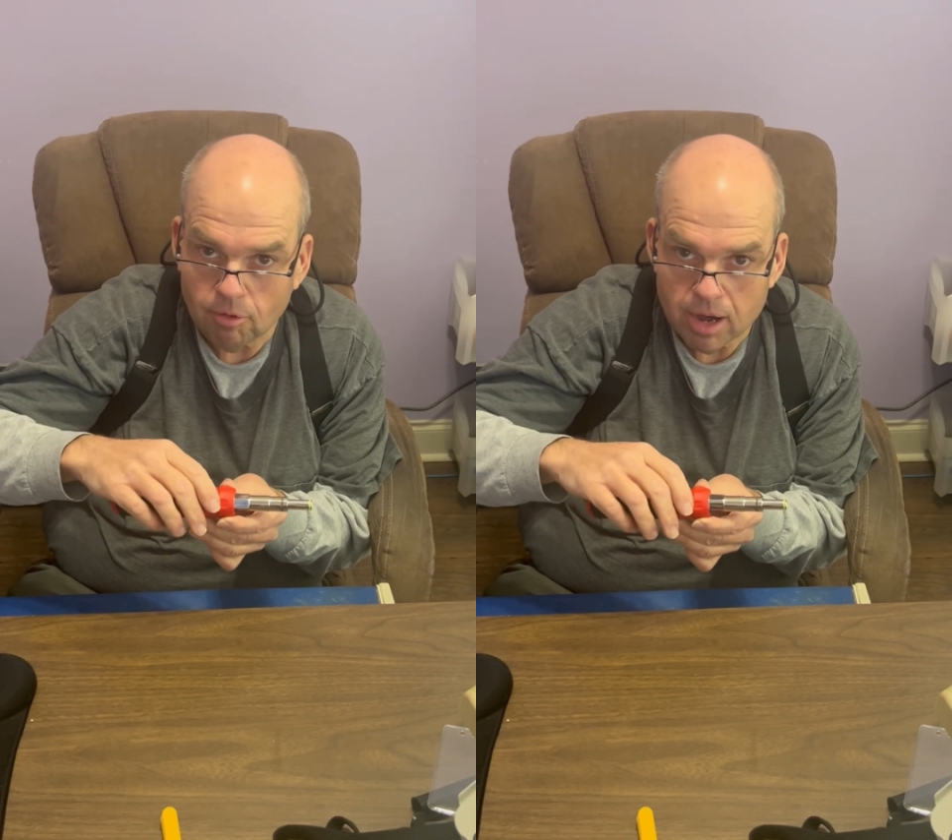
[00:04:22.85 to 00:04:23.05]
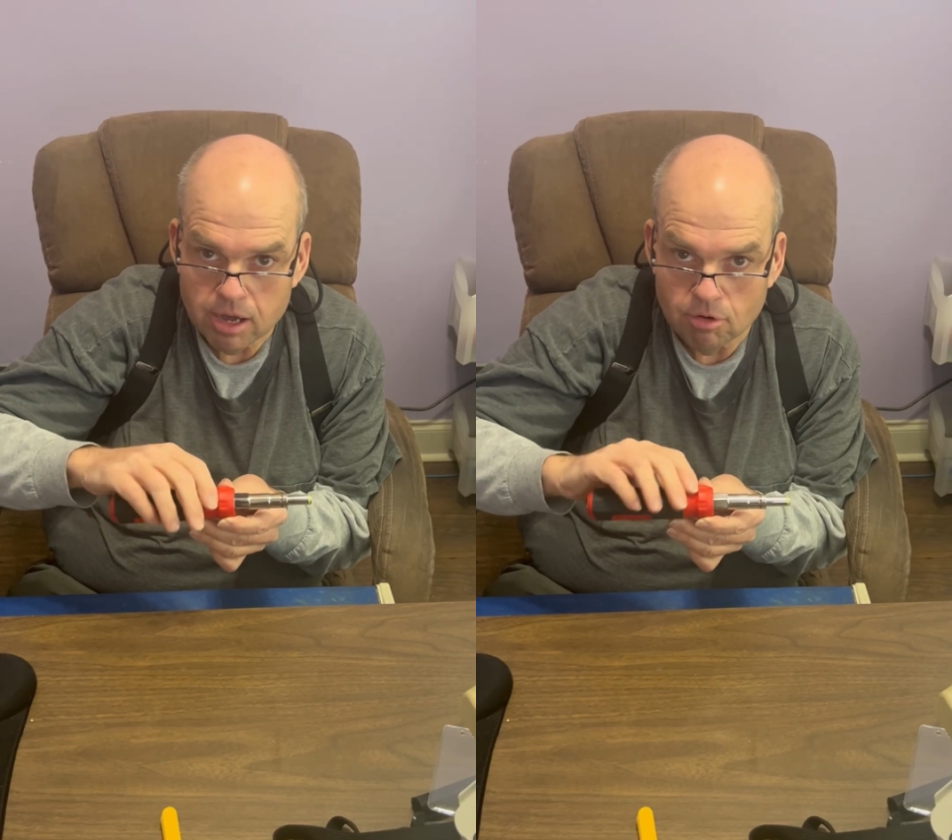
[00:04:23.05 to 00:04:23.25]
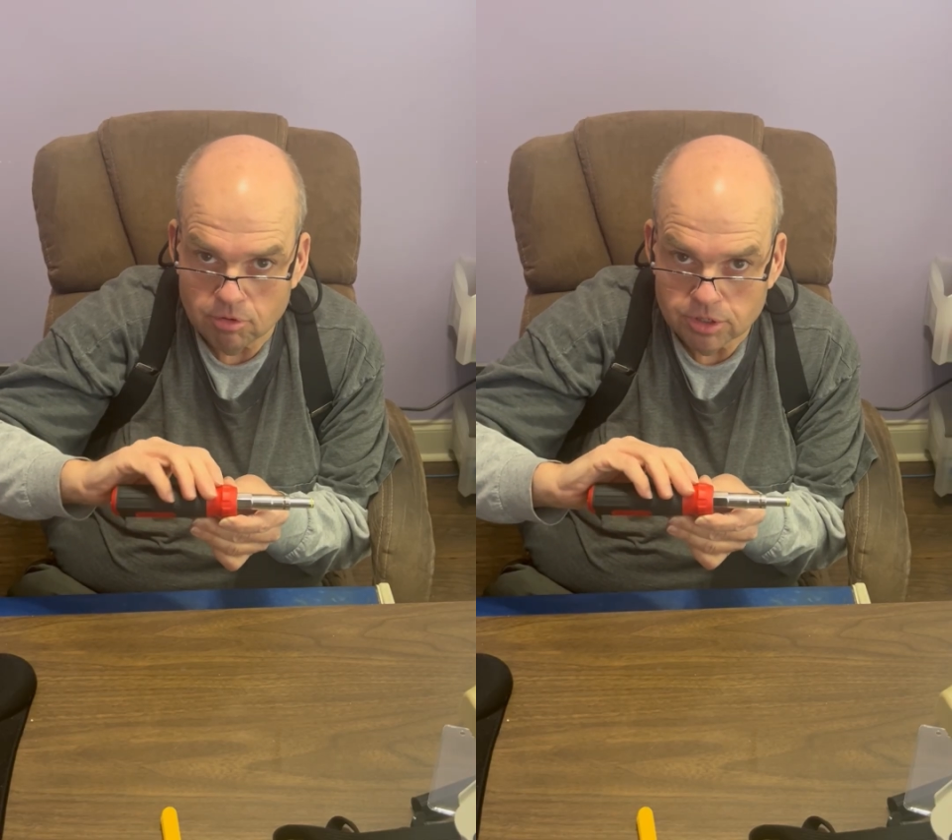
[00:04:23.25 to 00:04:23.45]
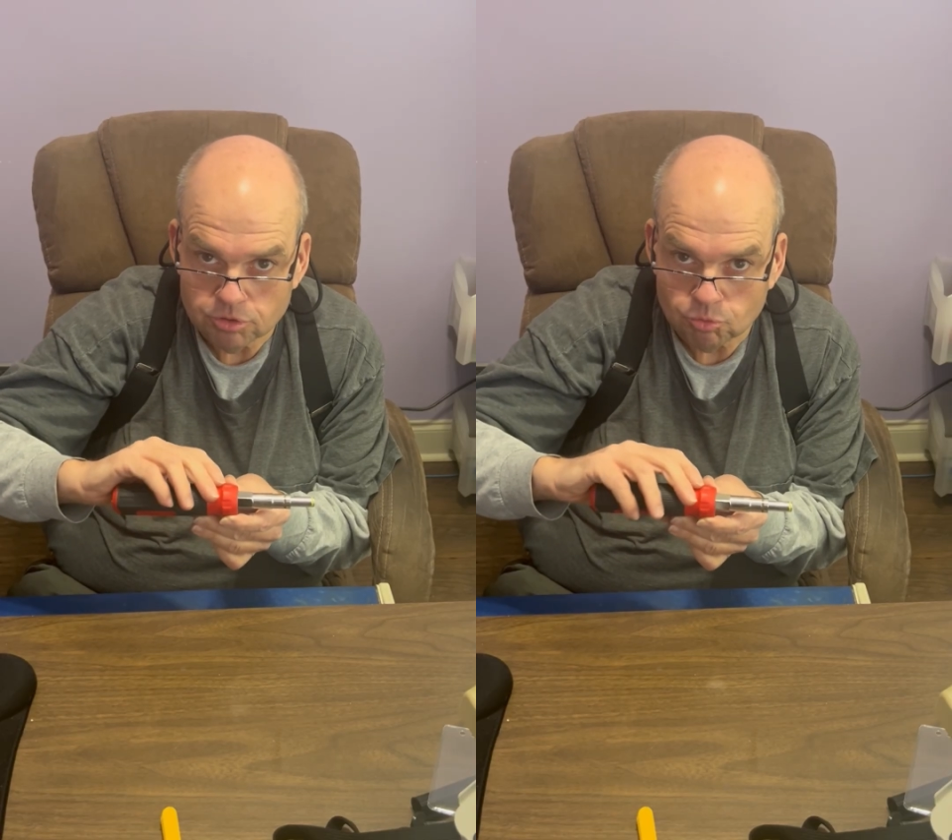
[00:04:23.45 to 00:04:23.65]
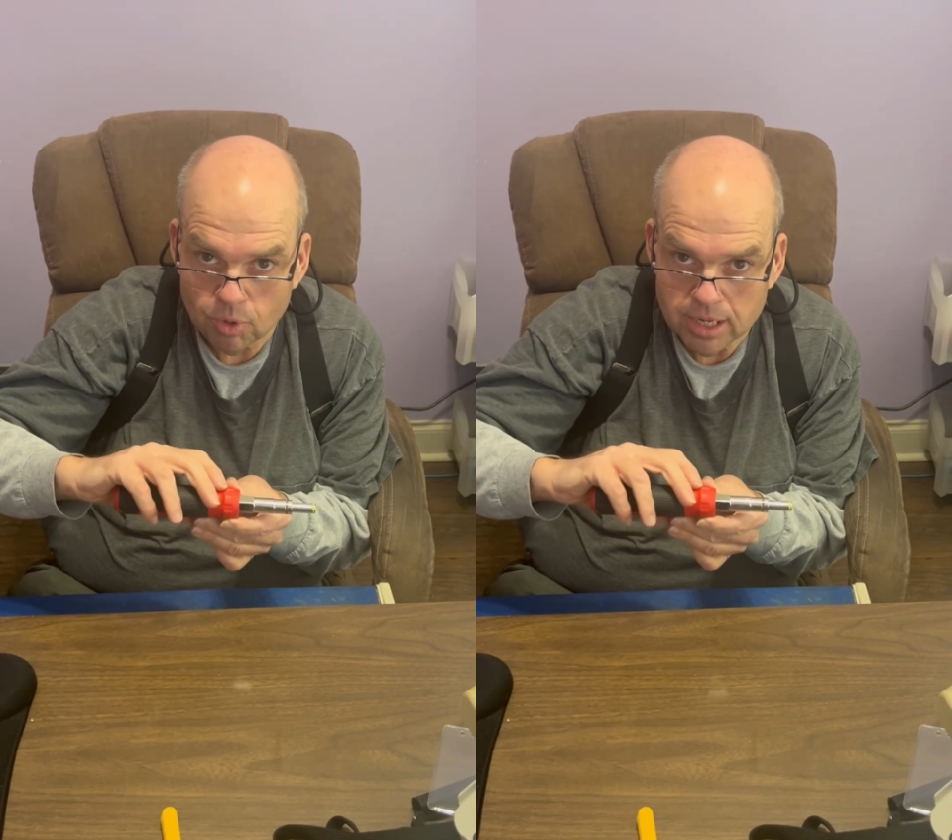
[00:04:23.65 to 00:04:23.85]
right here on
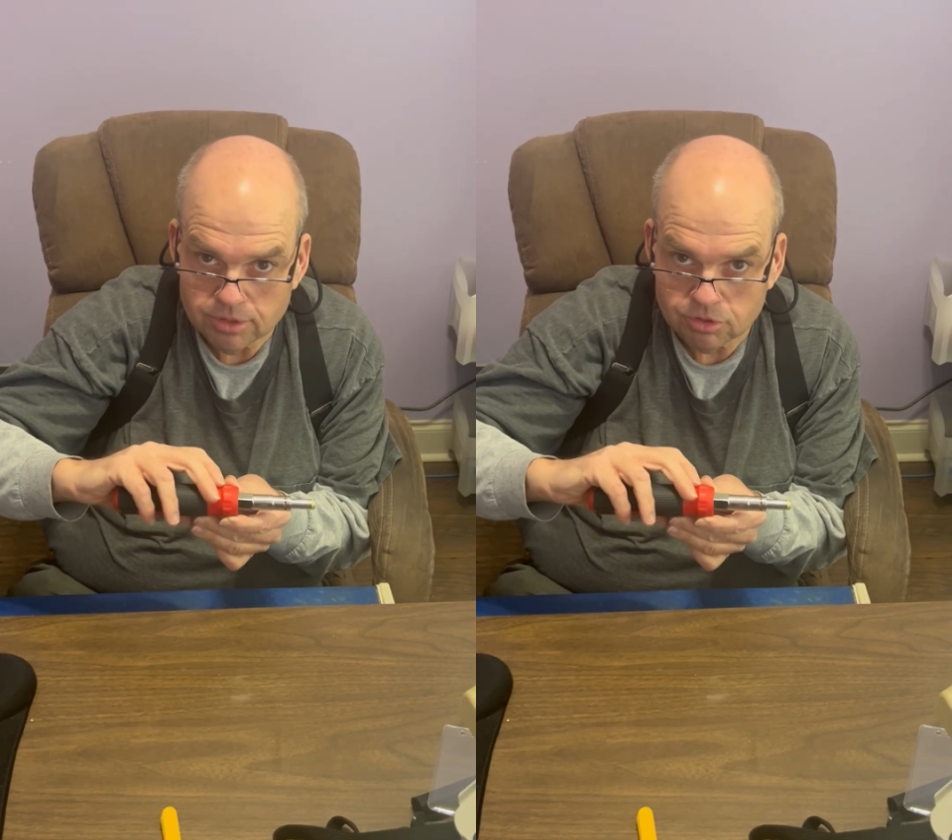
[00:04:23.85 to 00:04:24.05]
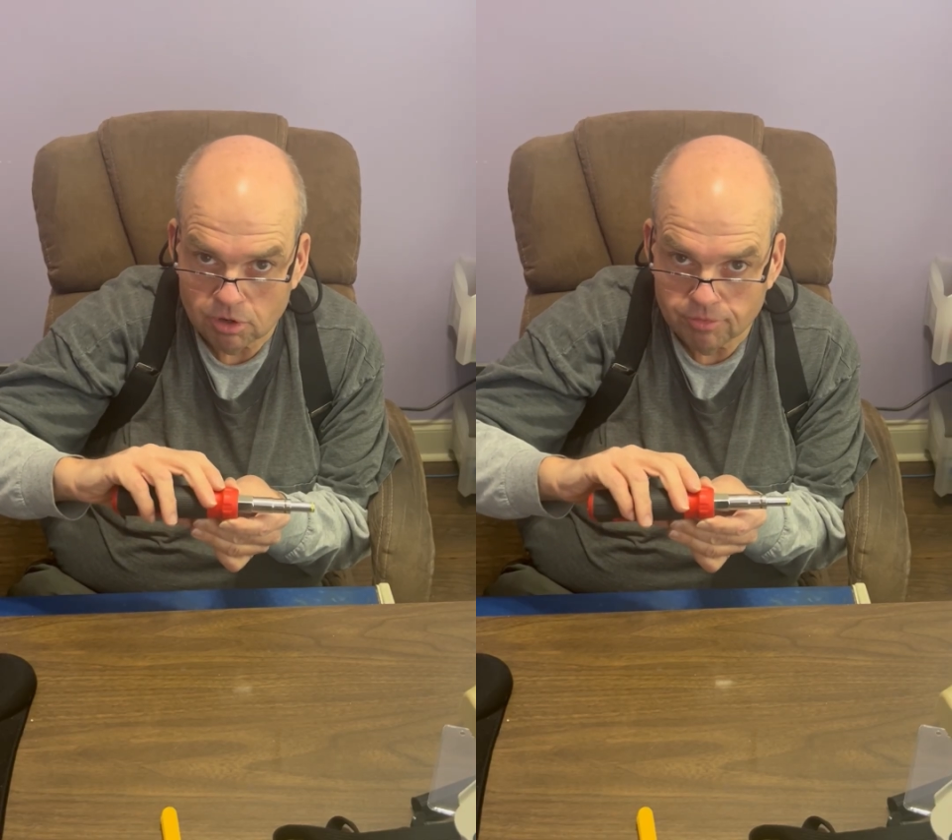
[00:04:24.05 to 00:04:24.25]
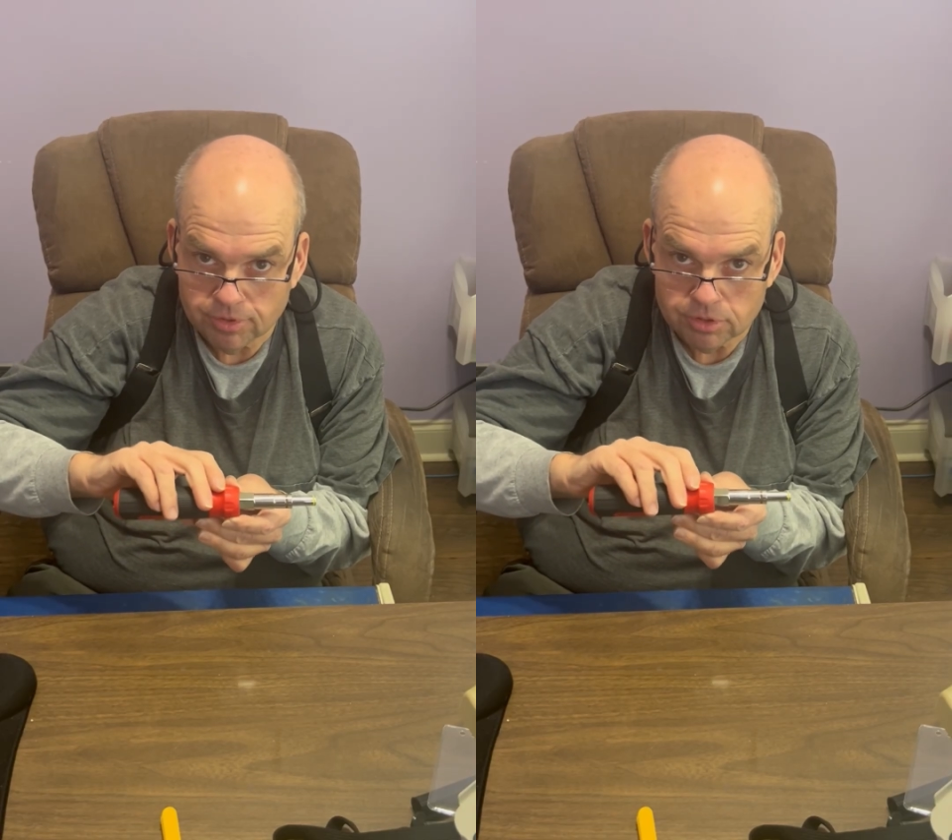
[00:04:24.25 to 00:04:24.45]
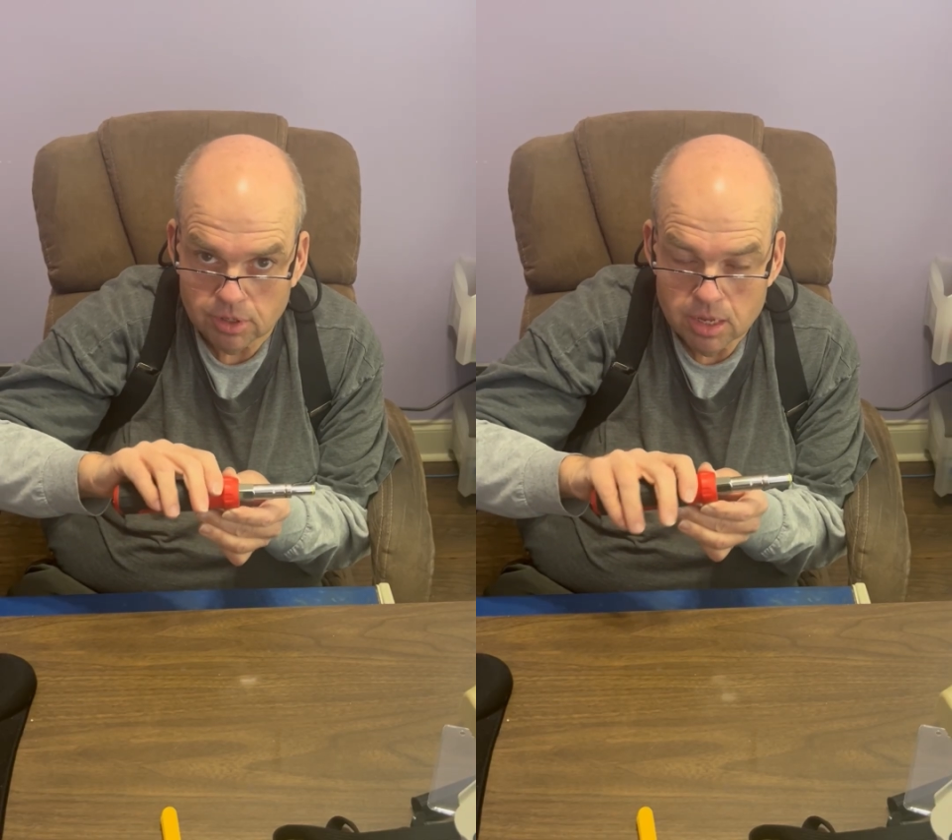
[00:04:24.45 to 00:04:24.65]
this red surface,